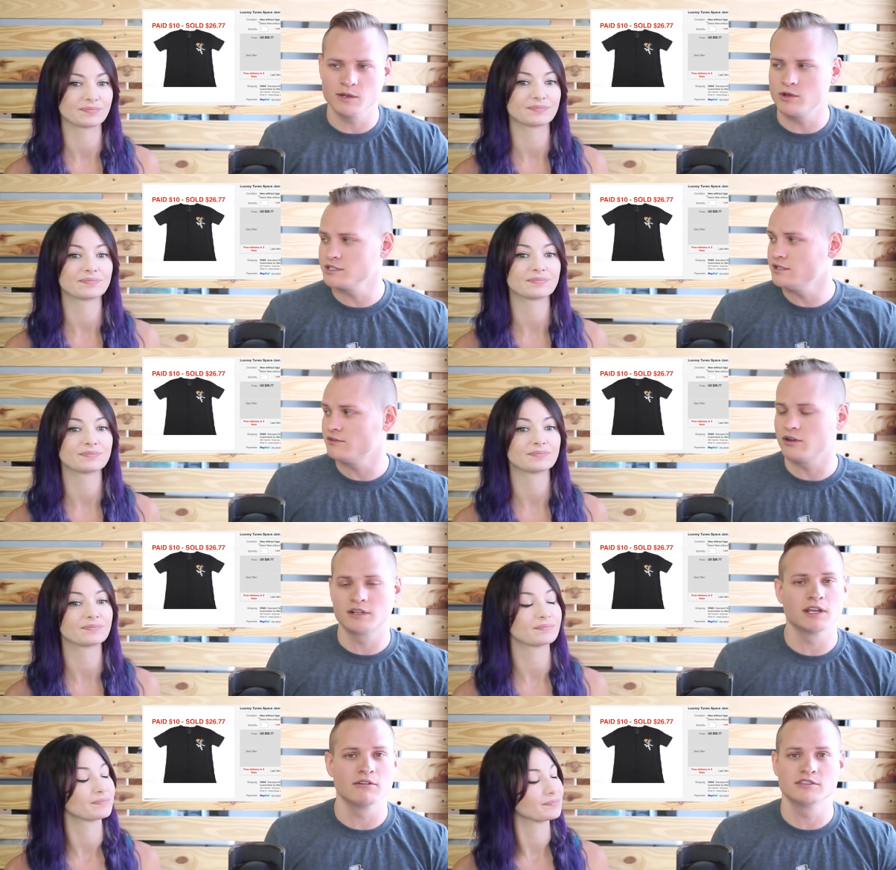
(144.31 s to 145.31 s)
Speaker 1: It wasn't even
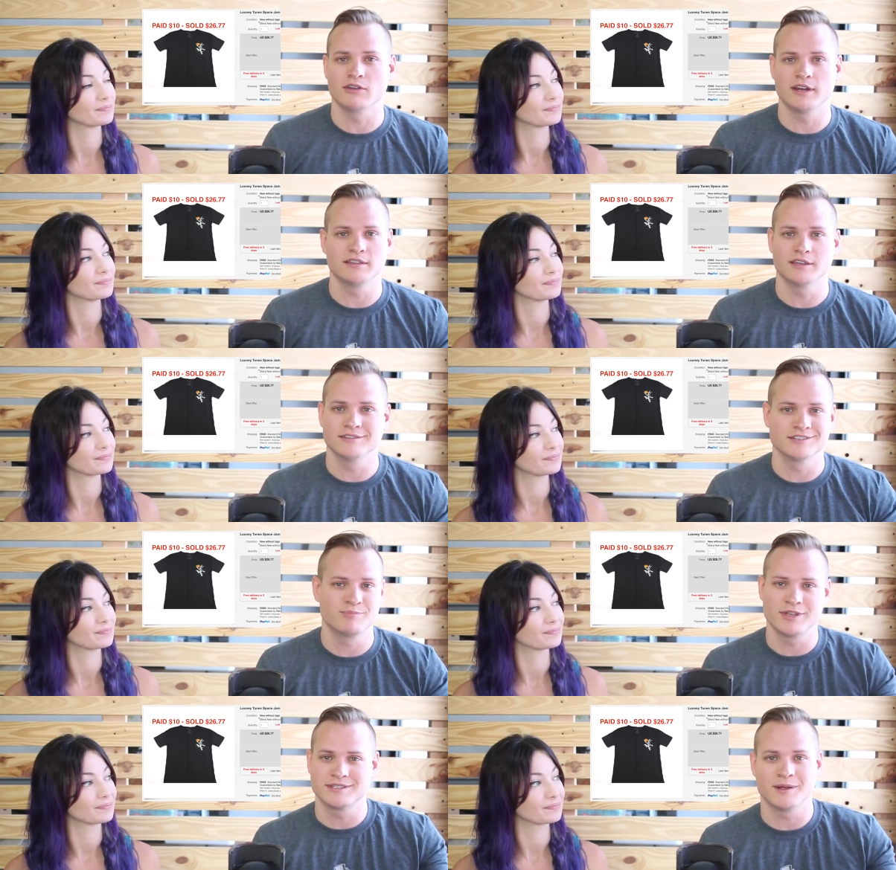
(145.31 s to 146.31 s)
on clearance or anything,
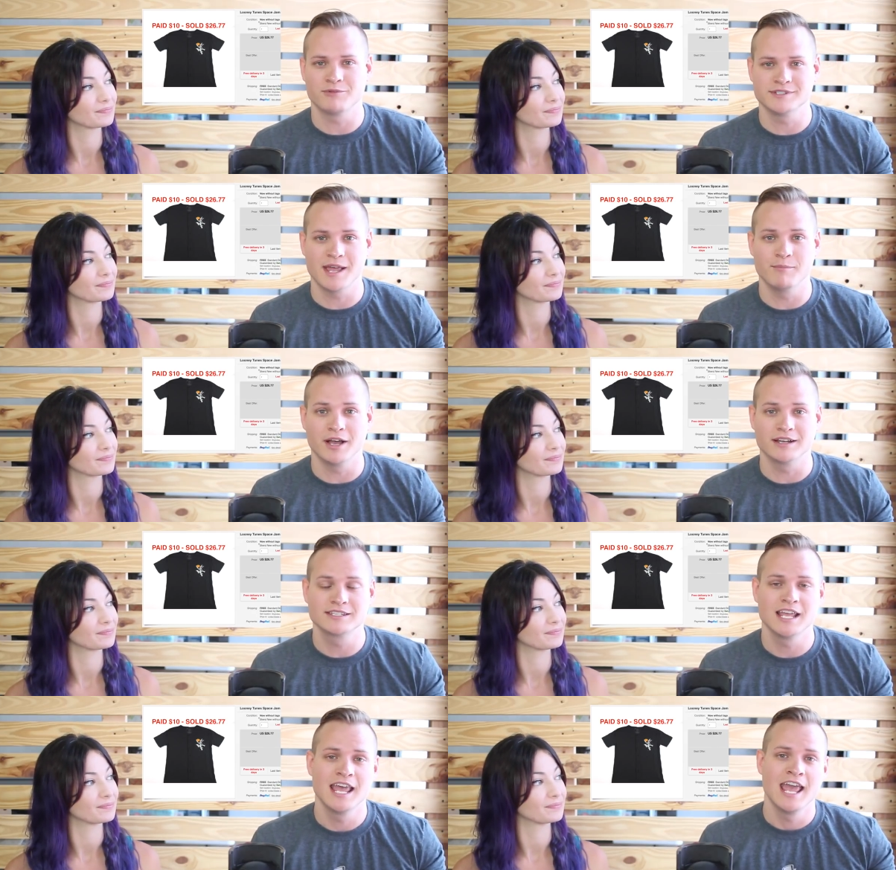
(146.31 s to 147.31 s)
just picked it up for 10
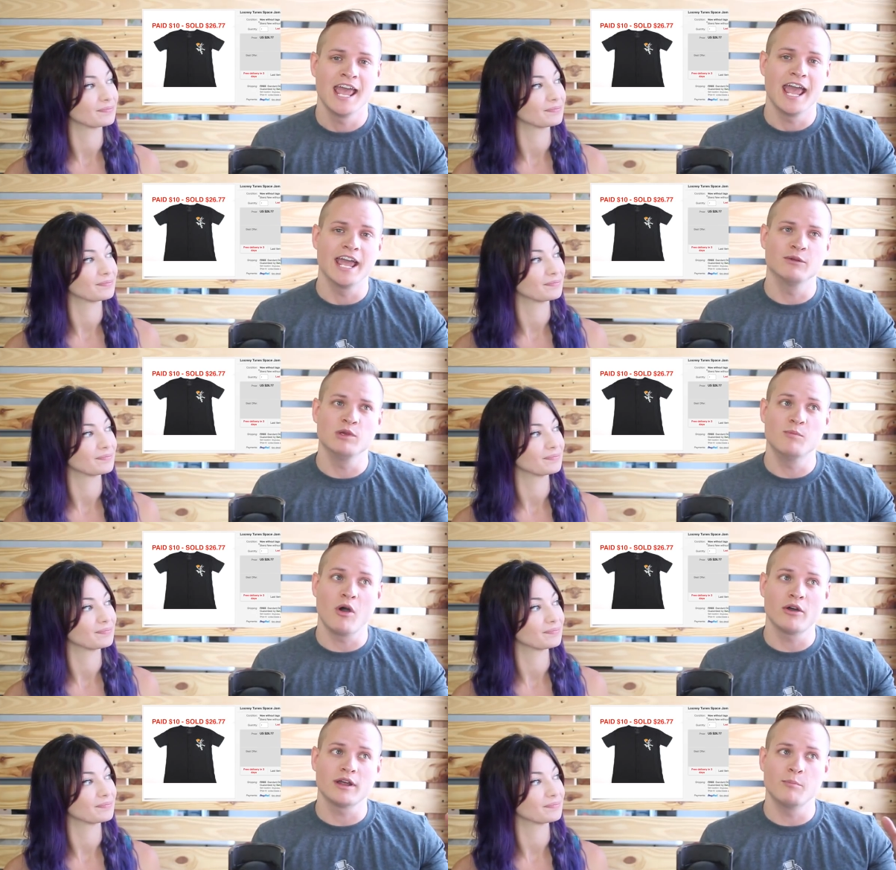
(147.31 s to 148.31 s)
bucks and we
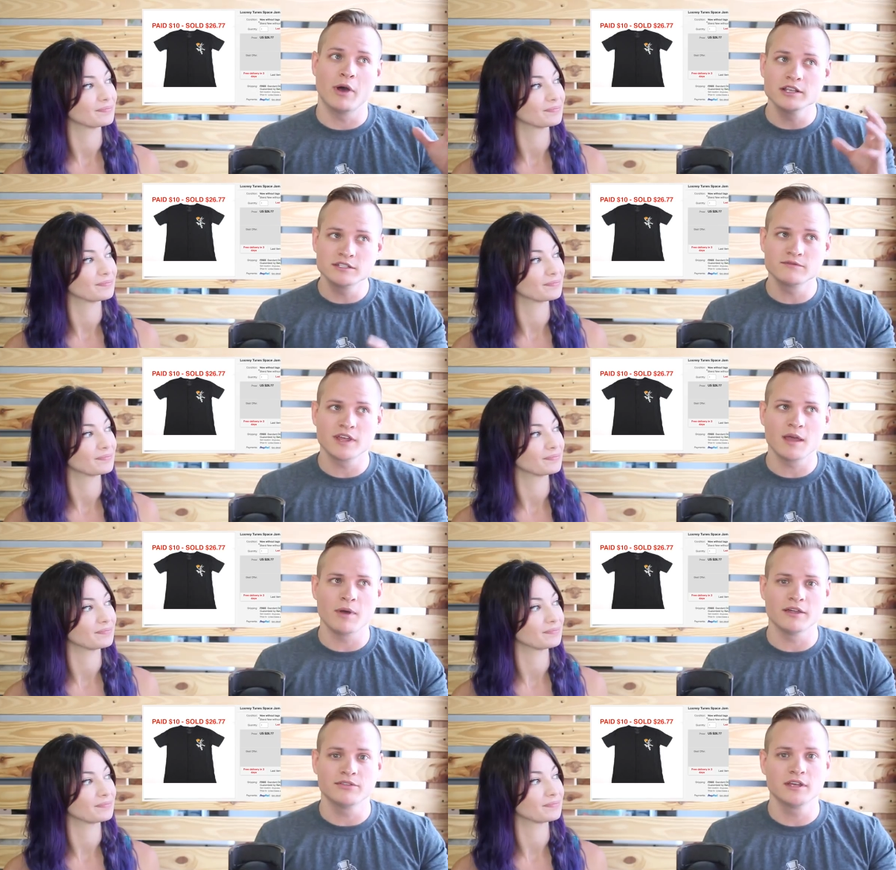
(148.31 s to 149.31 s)
bought a bunch of
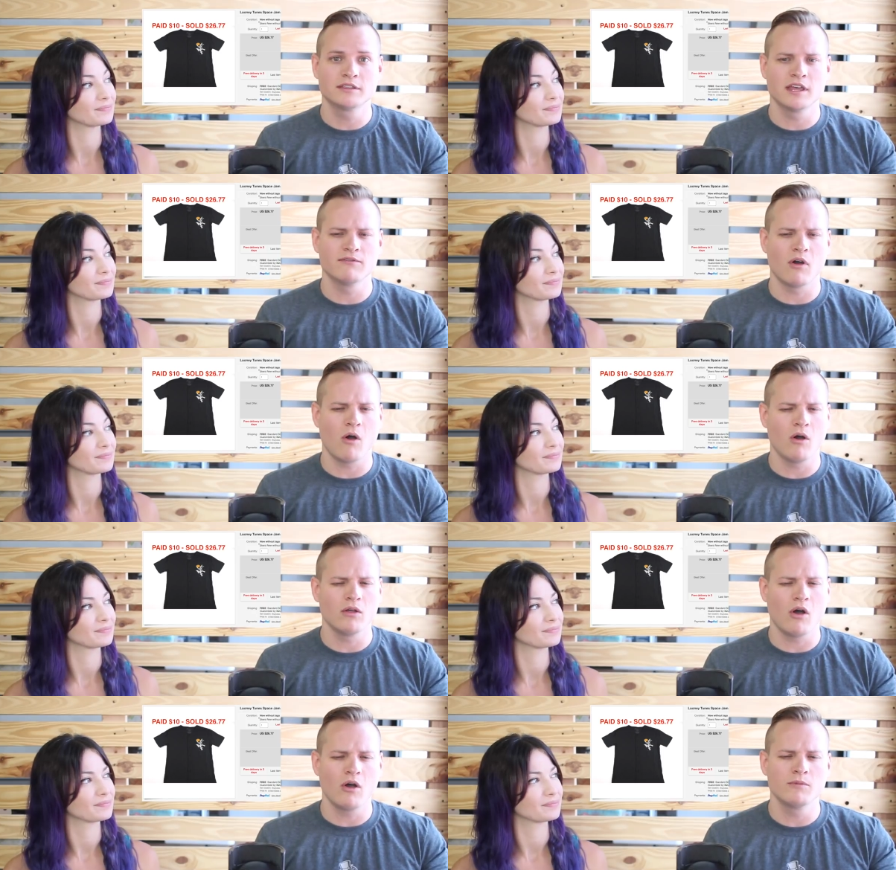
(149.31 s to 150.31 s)
them. I think they've
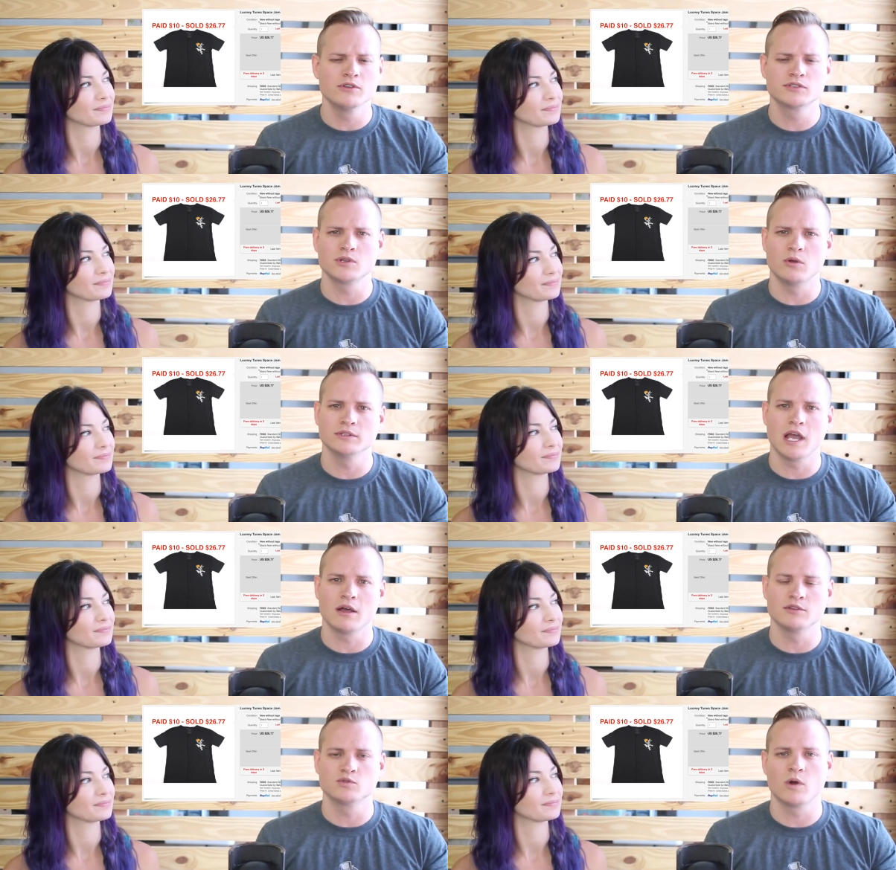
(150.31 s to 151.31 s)
all almost sold
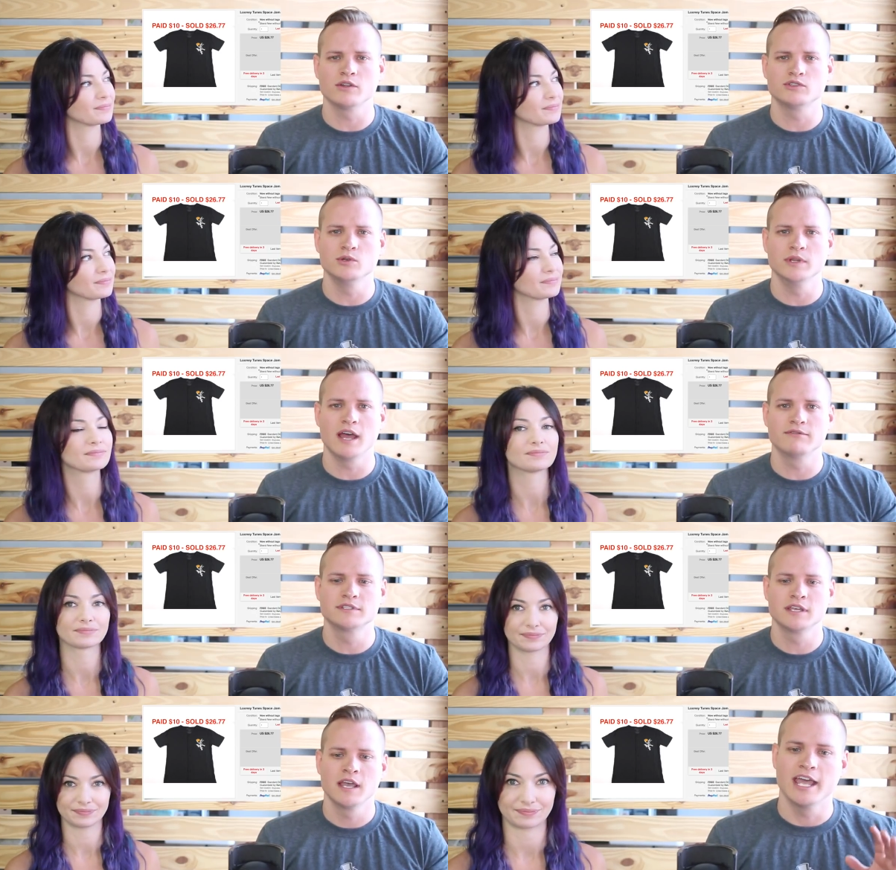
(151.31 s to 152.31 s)
now. There's one or two
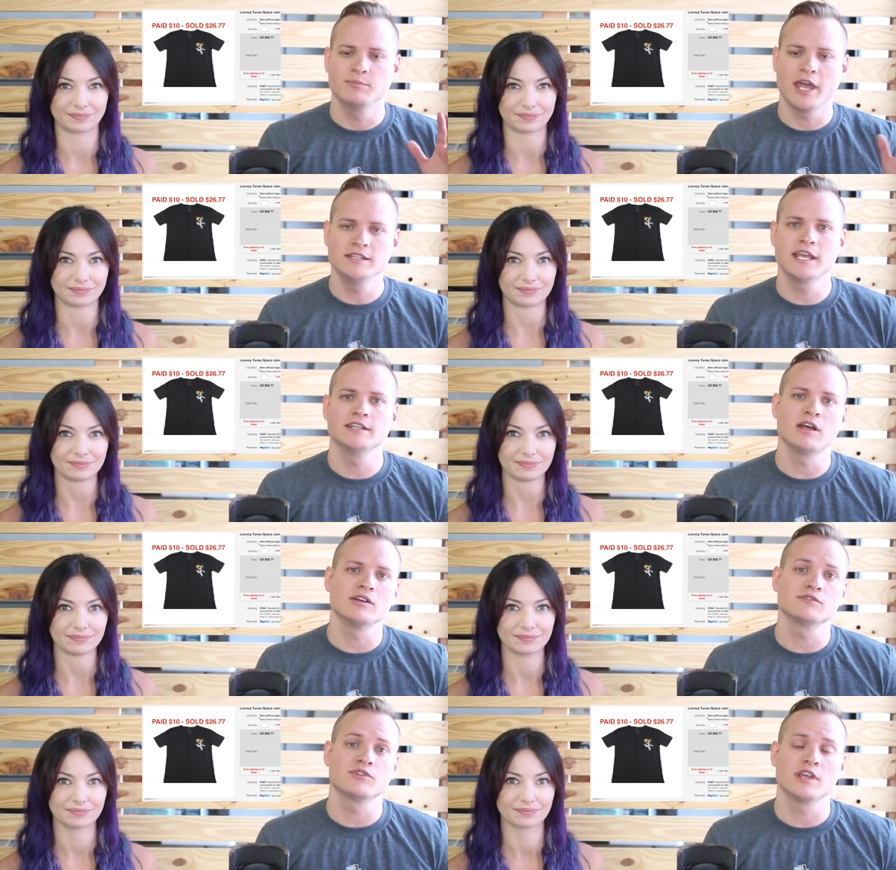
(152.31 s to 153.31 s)
left, and paid
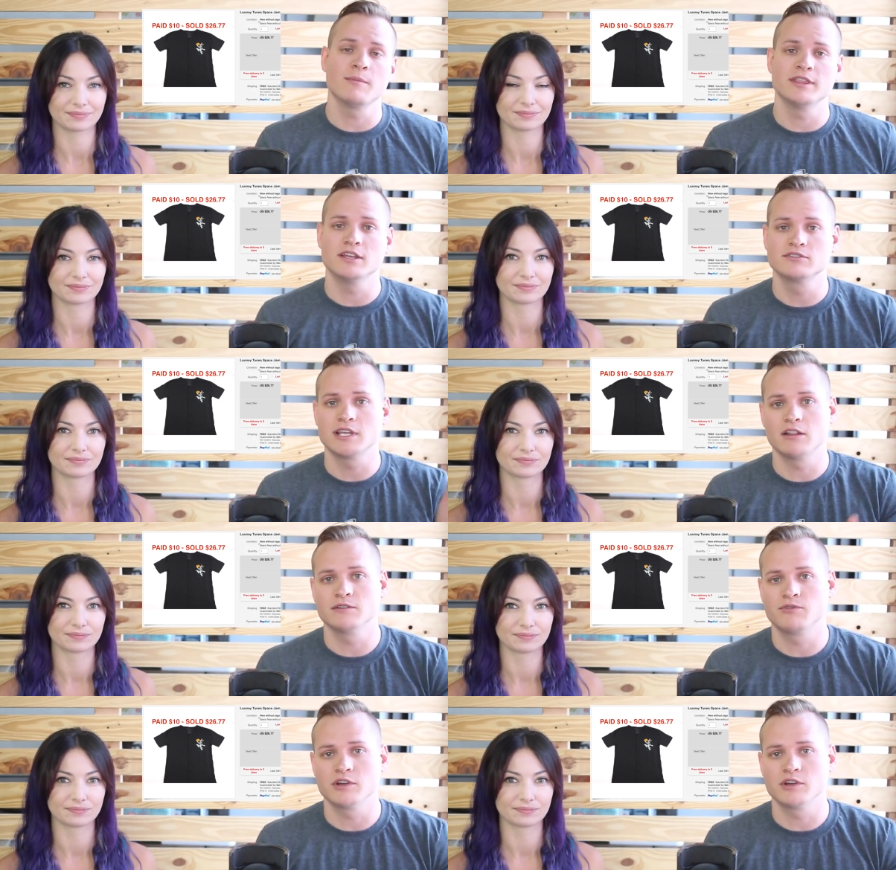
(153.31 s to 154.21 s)
$10 for them, and they're selling